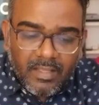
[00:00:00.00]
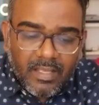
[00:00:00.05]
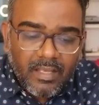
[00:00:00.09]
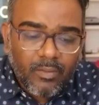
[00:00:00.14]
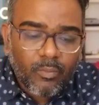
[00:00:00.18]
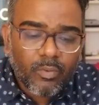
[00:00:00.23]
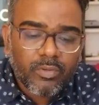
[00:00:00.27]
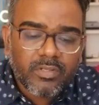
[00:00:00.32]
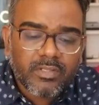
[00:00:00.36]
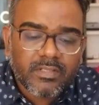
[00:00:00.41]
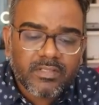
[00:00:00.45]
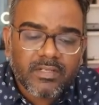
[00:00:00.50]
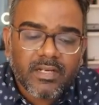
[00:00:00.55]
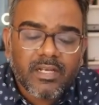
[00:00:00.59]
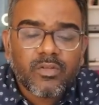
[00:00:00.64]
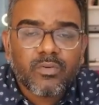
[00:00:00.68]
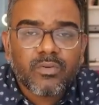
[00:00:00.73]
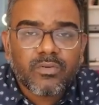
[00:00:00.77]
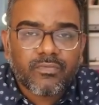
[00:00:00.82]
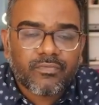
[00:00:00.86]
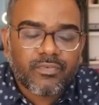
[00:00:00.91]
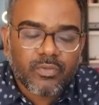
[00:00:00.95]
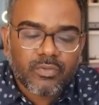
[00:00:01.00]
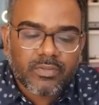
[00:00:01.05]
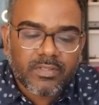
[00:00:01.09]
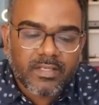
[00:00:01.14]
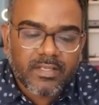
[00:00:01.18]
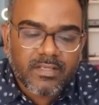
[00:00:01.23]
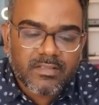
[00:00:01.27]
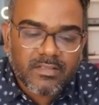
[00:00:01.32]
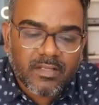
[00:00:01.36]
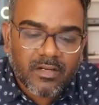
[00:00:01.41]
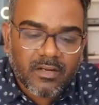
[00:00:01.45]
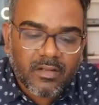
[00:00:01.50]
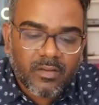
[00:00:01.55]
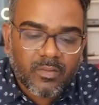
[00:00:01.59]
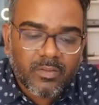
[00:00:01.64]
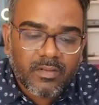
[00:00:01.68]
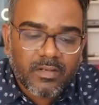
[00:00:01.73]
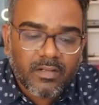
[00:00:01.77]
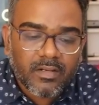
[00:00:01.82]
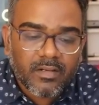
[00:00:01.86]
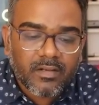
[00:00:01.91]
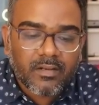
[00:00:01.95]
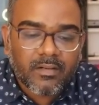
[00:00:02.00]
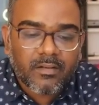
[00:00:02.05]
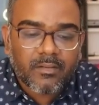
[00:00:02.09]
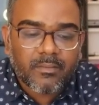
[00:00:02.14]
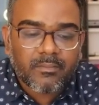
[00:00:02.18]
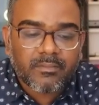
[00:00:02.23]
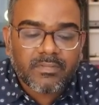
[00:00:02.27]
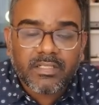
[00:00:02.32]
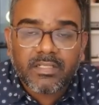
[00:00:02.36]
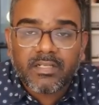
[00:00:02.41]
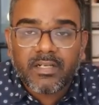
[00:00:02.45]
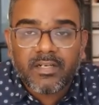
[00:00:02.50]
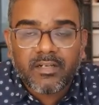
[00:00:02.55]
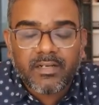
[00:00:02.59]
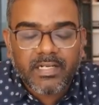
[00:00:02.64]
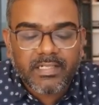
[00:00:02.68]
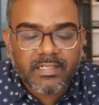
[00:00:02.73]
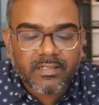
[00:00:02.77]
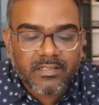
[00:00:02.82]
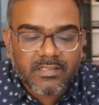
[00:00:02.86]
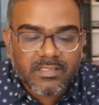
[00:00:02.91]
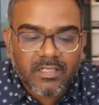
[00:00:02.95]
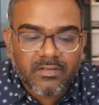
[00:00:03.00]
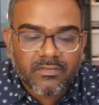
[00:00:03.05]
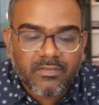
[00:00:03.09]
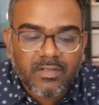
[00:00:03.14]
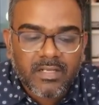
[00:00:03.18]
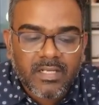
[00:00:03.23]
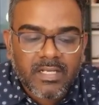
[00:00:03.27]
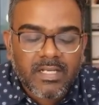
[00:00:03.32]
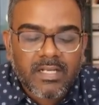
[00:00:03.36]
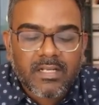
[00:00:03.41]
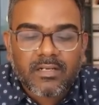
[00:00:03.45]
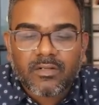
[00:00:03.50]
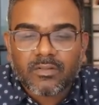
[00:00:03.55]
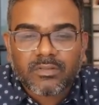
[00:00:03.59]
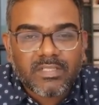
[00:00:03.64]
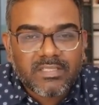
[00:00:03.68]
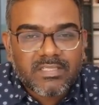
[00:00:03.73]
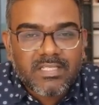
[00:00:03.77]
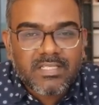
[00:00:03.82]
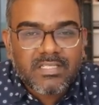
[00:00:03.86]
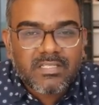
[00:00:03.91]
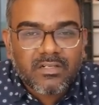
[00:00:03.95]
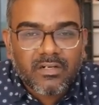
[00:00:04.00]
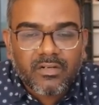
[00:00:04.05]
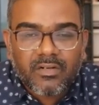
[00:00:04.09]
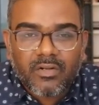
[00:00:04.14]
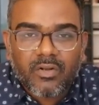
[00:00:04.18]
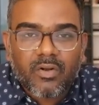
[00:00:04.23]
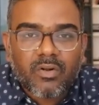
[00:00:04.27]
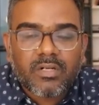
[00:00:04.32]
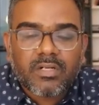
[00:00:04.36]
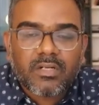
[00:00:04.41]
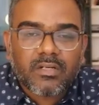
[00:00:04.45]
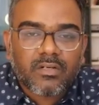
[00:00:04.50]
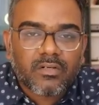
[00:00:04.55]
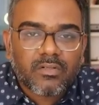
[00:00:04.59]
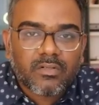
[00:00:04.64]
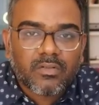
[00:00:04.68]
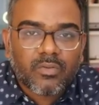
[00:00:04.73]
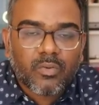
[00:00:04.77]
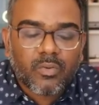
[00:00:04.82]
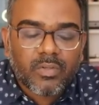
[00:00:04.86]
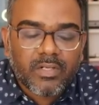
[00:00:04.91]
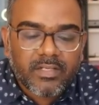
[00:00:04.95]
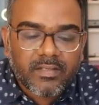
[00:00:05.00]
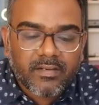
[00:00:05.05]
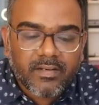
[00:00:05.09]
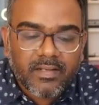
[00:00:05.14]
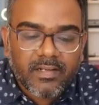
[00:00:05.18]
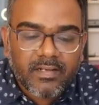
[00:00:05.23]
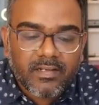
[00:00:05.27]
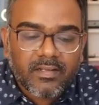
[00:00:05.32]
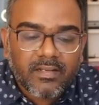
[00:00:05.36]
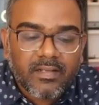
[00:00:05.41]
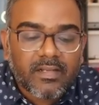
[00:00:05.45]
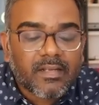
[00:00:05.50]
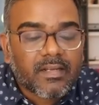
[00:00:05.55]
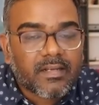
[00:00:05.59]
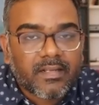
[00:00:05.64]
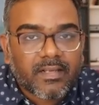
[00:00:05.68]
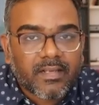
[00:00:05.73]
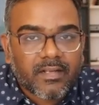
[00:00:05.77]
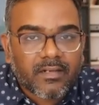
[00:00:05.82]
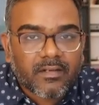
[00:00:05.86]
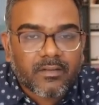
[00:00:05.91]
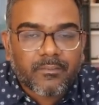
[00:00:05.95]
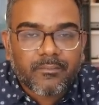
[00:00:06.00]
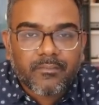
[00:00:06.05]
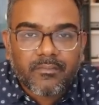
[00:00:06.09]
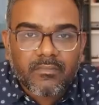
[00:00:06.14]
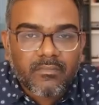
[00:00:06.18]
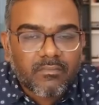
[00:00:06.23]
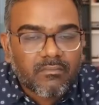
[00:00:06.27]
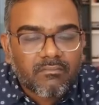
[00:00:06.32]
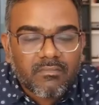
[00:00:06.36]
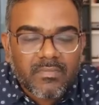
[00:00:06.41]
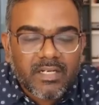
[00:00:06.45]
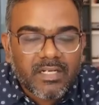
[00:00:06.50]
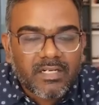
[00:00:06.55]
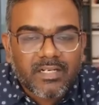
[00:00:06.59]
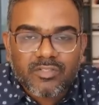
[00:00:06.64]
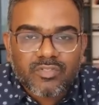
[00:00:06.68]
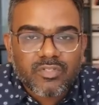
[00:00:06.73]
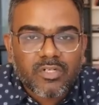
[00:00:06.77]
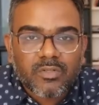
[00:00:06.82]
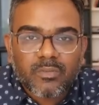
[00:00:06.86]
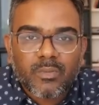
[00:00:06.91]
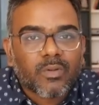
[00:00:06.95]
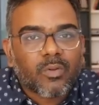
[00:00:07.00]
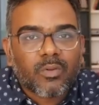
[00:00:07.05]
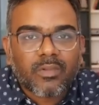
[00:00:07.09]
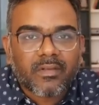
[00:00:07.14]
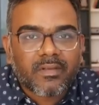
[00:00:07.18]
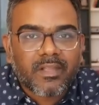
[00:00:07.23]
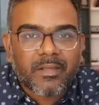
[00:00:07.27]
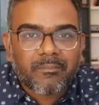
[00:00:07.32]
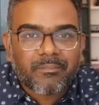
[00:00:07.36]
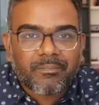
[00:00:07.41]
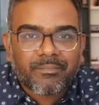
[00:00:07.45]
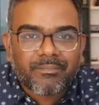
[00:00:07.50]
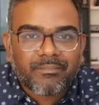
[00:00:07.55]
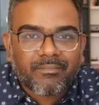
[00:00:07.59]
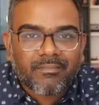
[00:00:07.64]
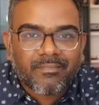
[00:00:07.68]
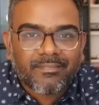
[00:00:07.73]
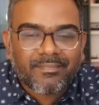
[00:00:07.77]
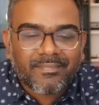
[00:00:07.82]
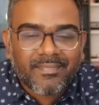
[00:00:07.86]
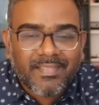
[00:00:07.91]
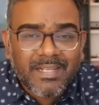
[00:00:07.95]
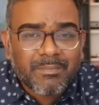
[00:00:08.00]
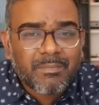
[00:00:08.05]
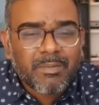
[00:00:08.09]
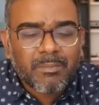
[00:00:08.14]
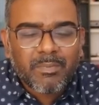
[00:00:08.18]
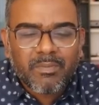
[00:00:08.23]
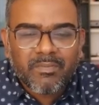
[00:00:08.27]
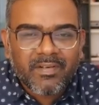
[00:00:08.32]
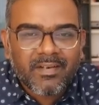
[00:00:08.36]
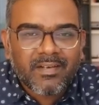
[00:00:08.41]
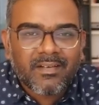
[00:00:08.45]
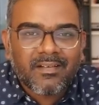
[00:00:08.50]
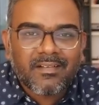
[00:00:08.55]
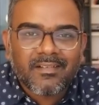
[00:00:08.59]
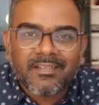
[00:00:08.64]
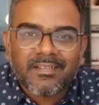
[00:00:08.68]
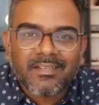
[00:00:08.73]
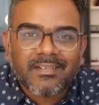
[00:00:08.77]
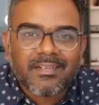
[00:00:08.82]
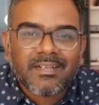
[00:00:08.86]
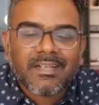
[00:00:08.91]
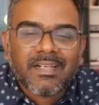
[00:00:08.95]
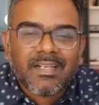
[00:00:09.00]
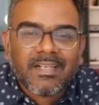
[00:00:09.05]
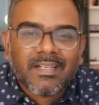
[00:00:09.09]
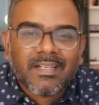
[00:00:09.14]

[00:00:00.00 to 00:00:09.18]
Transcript: I want to tell you a few things around the indicator itself. Now this is not a holy grail indicator. It does not work all the time. Let me be very clear here.